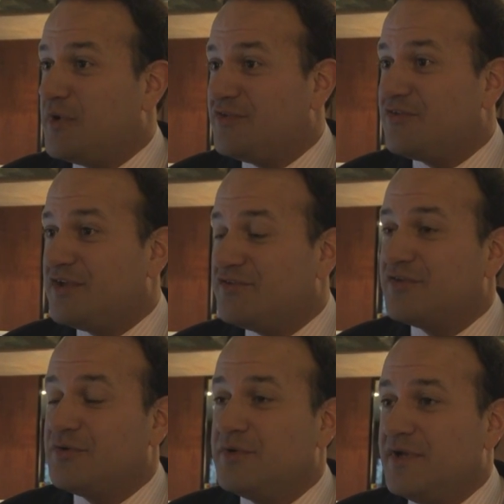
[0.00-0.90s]
Wednesday.
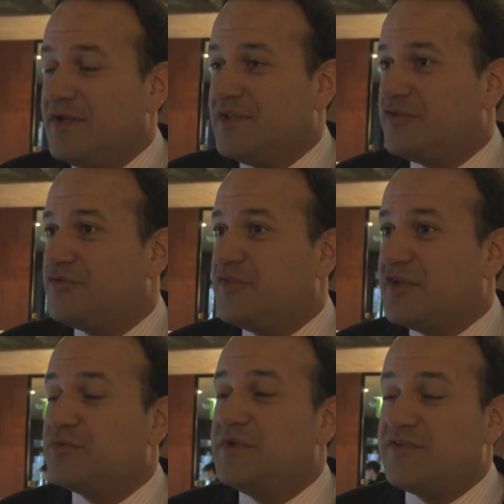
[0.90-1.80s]
So there's a few
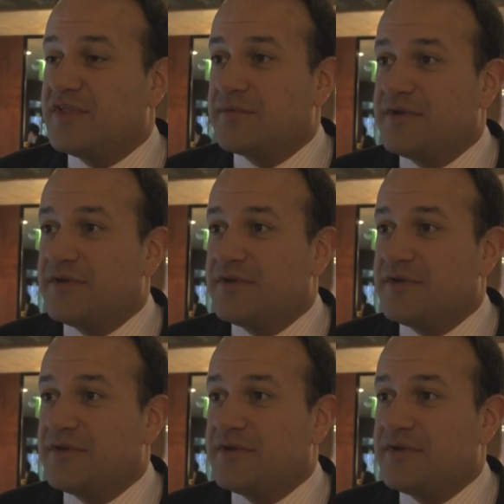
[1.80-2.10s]
things we need to think